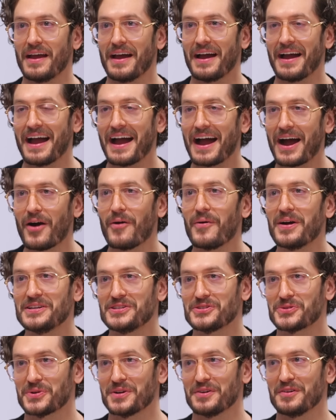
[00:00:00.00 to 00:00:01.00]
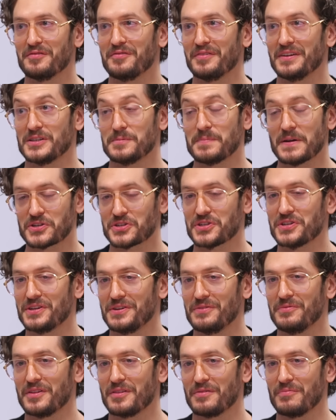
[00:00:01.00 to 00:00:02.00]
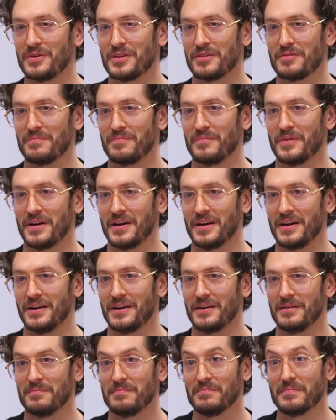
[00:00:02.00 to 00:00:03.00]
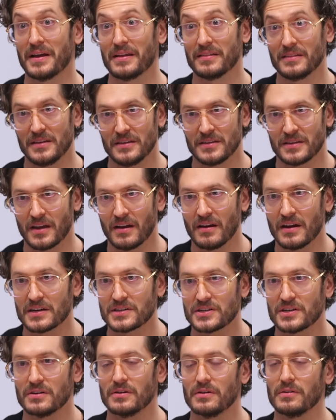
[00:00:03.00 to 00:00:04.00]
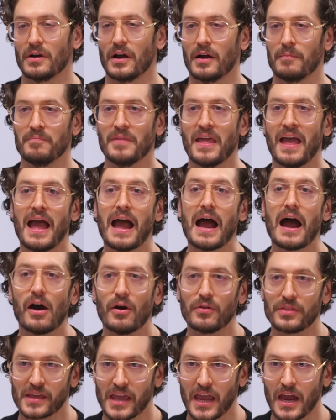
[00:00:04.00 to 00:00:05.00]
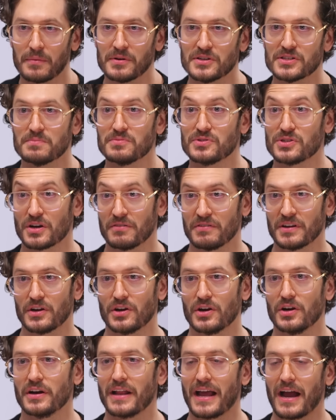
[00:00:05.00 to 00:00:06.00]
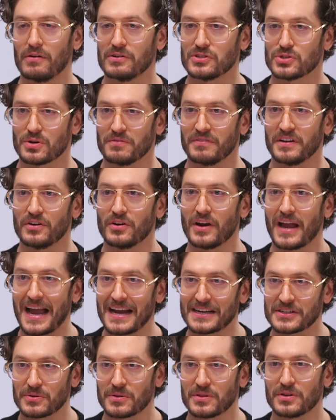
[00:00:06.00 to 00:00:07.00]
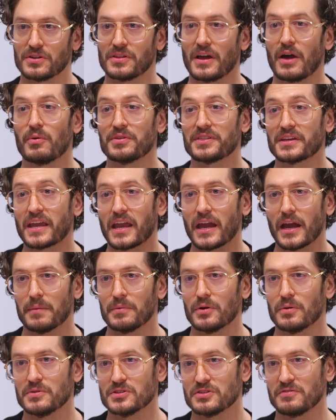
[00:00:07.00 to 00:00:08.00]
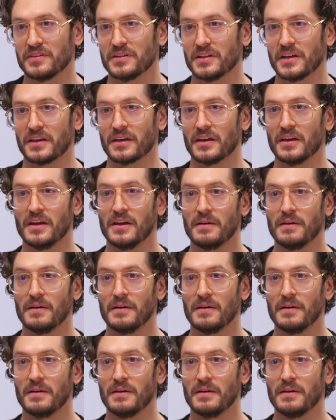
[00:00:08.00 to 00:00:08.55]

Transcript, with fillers: how I sort of, especially with, with uh, my lead character, um, how the camera is observing her and how it's sort of interacting with her. I want the camera to almost feel like